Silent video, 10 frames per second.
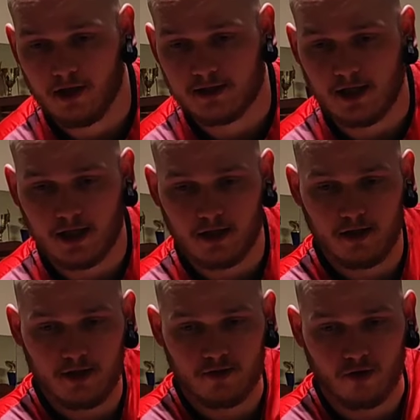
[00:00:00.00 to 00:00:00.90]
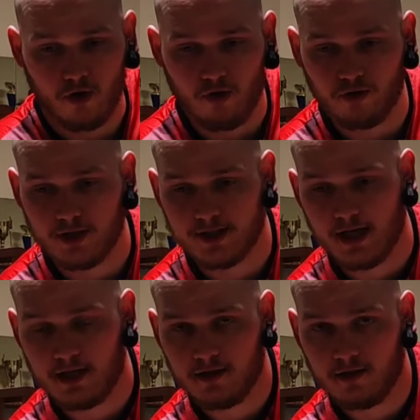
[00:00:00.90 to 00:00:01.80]
and secondly, to hold the
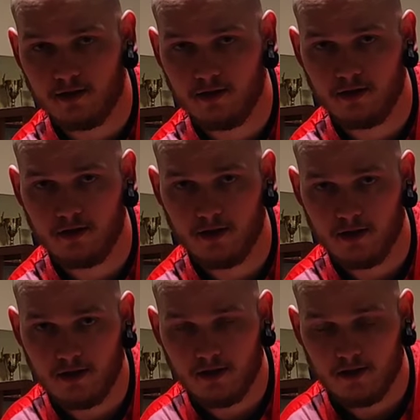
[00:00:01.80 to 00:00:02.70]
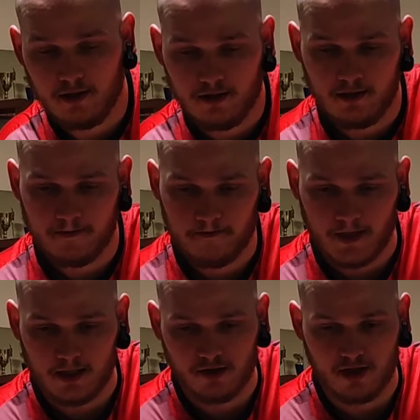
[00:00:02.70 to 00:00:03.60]
center.
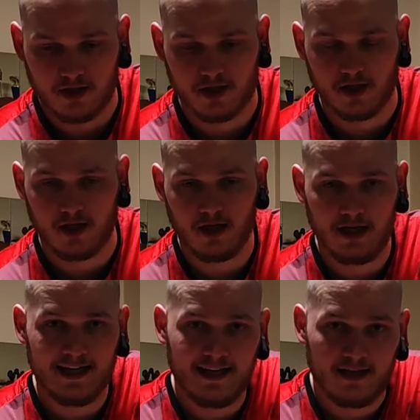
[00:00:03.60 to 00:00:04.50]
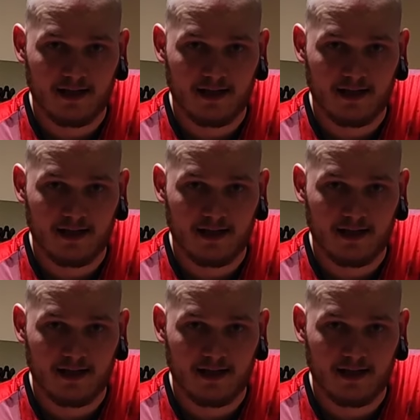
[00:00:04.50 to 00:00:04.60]
As you can see,